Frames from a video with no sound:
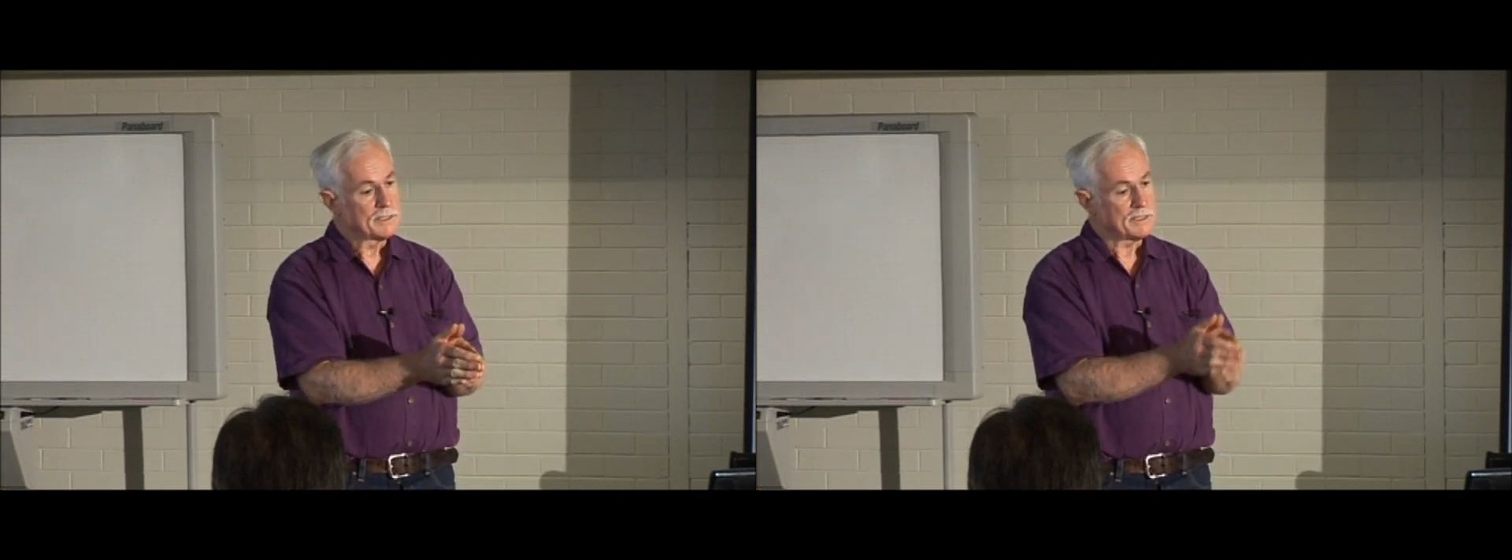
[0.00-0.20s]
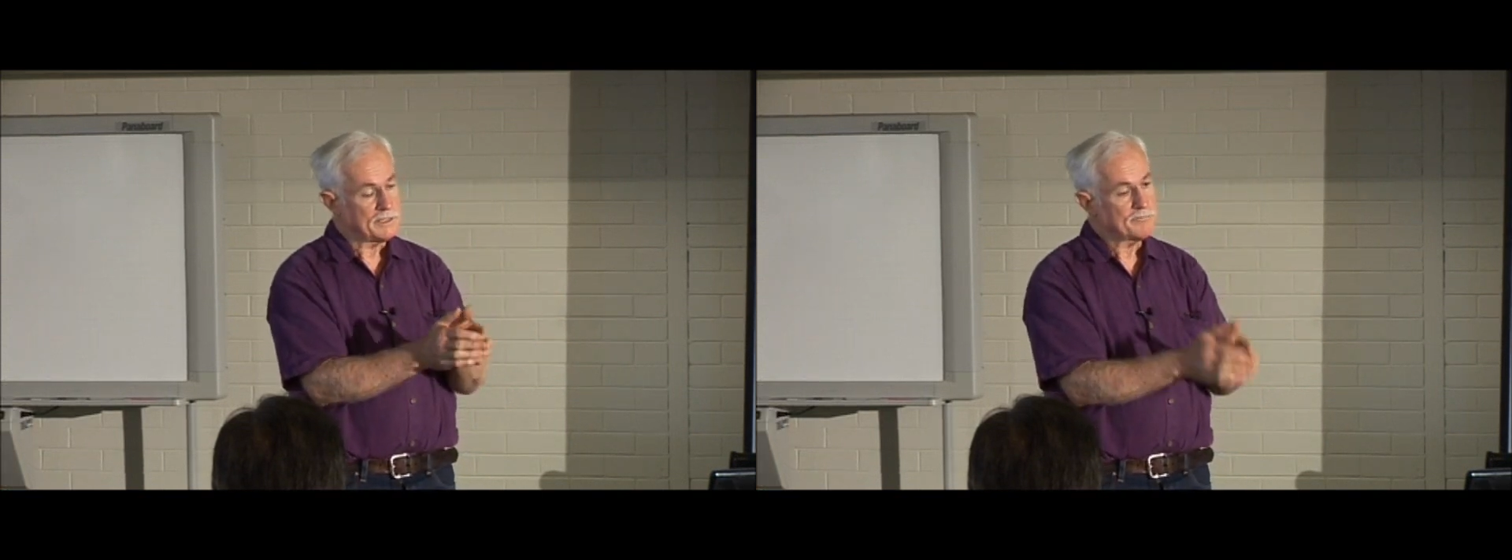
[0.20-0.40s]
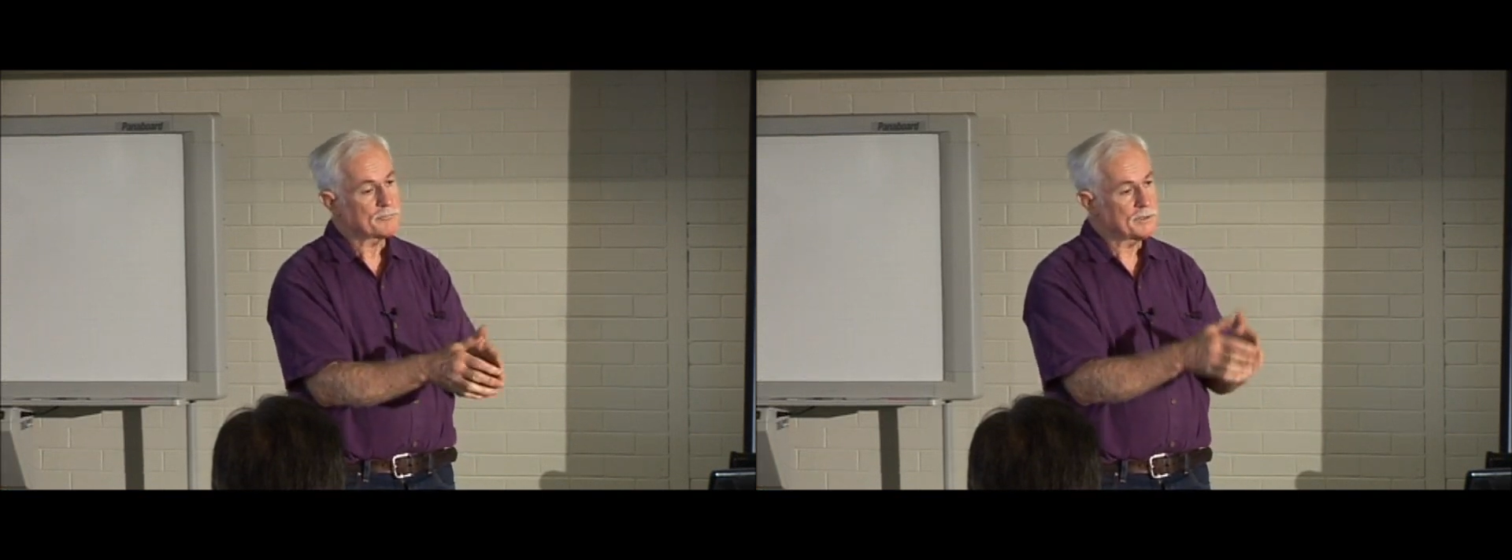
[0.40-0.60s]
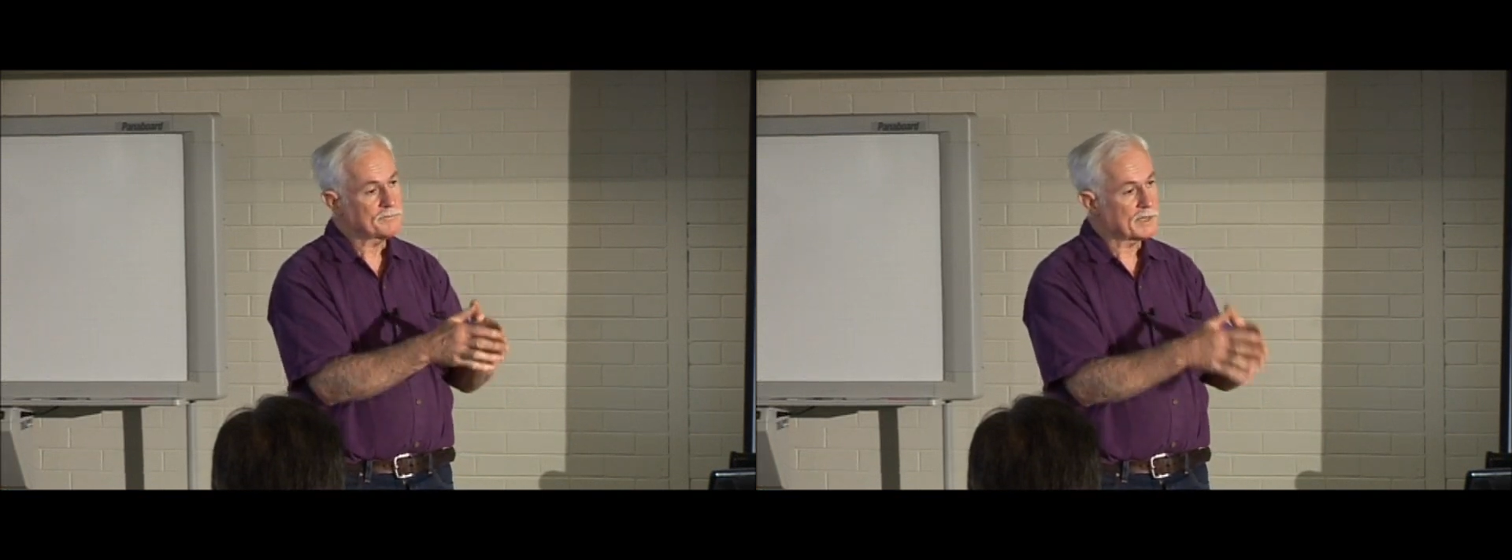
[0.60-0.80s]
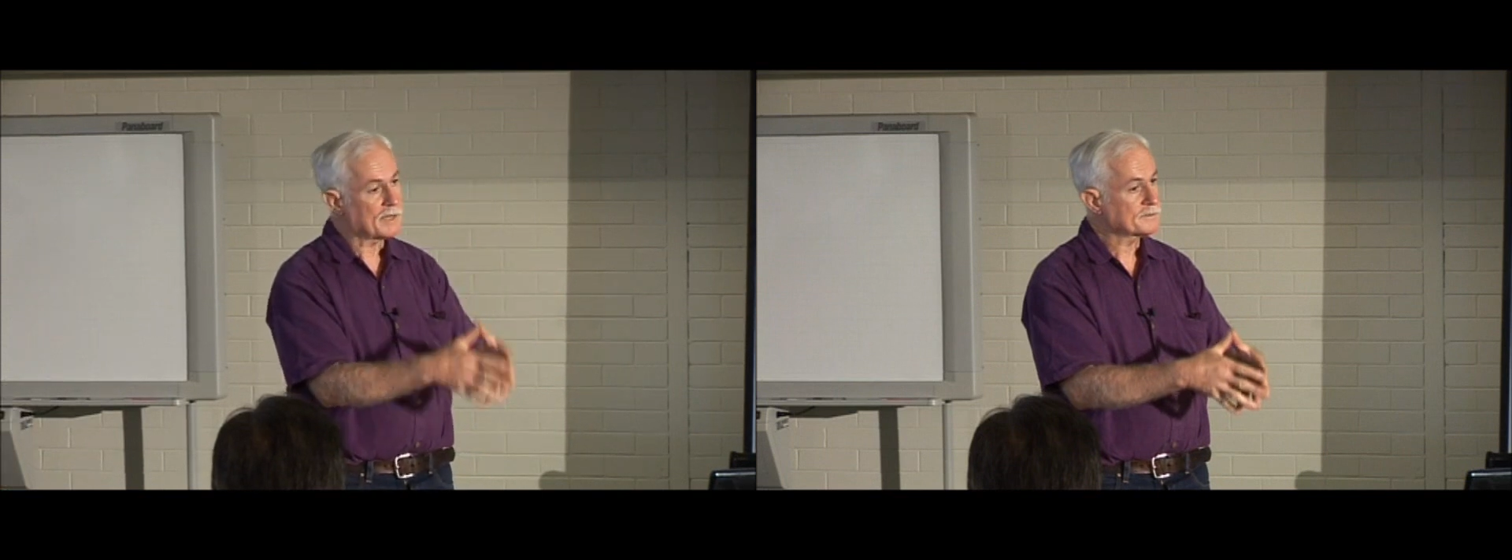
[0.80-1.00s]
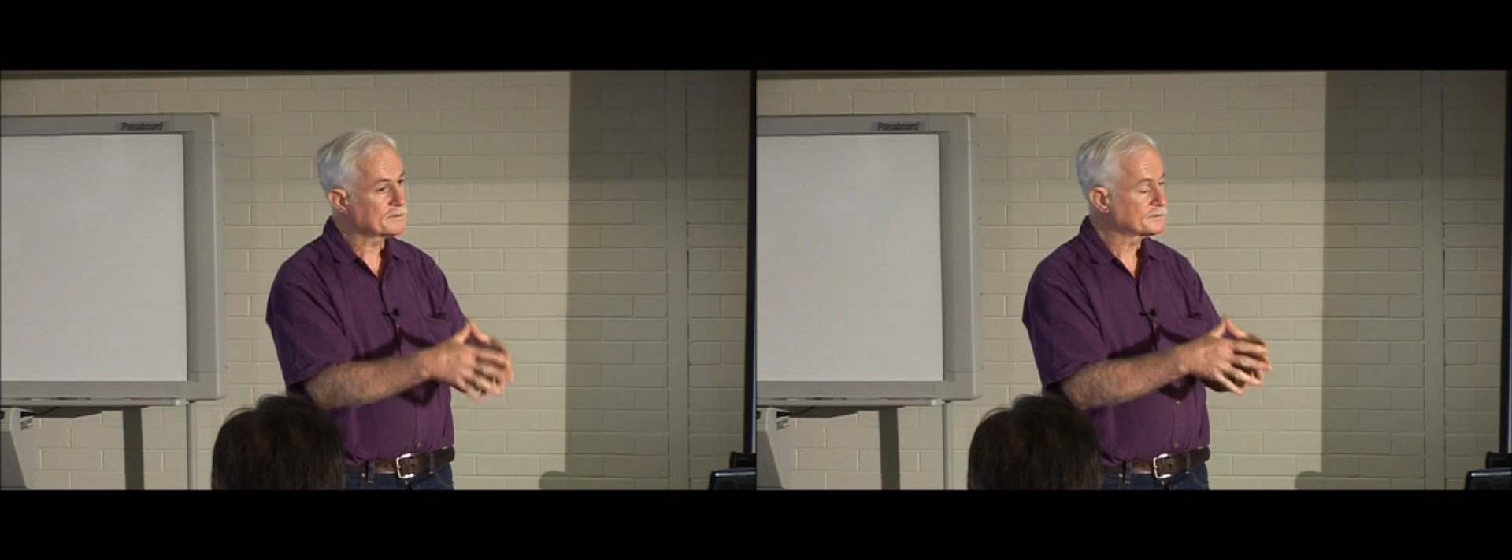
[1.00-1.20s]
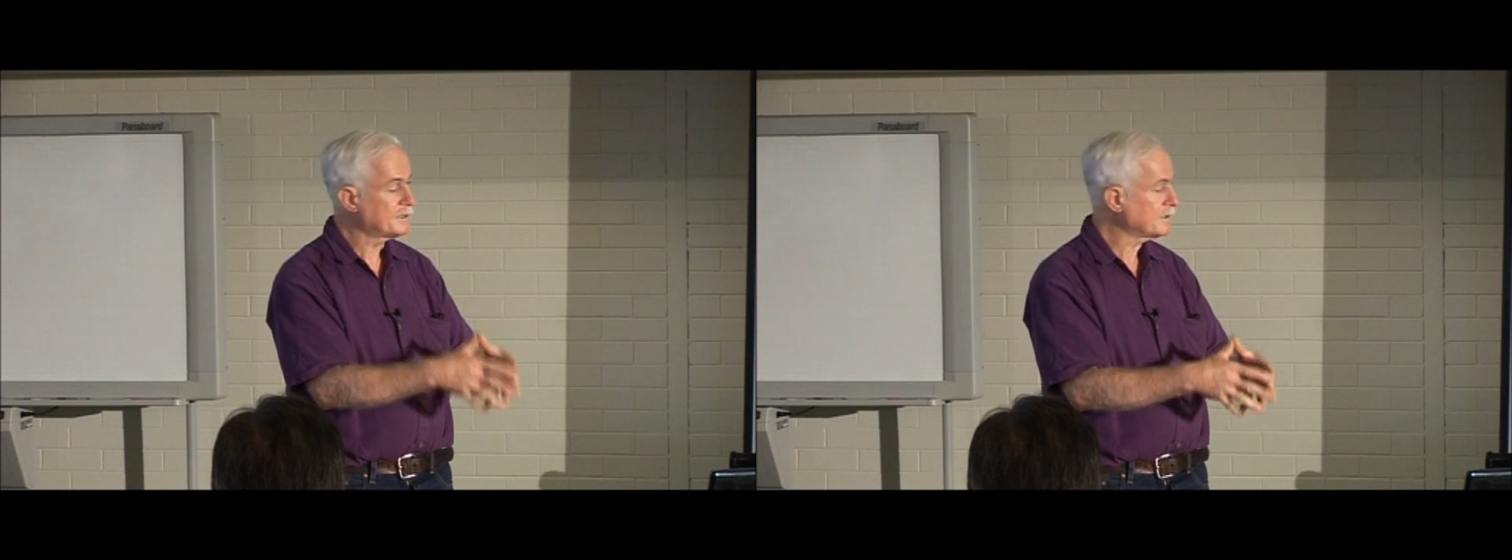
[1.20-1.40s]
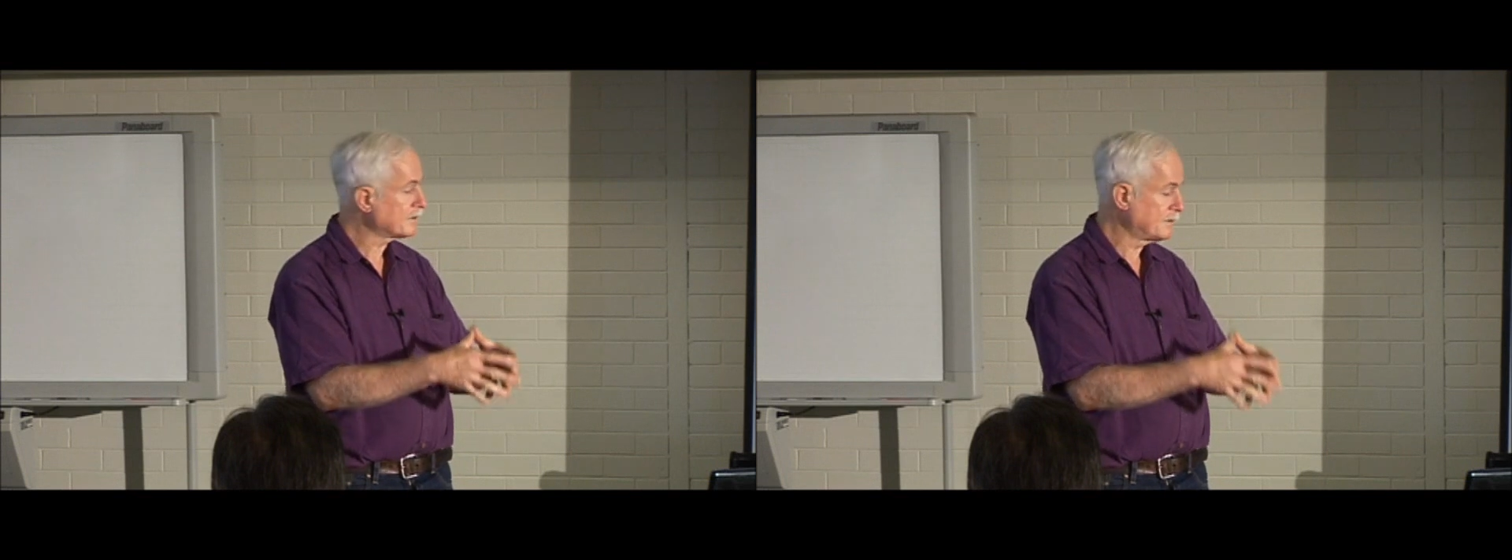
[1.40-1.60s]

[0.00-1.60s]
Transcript: if we've got the zinc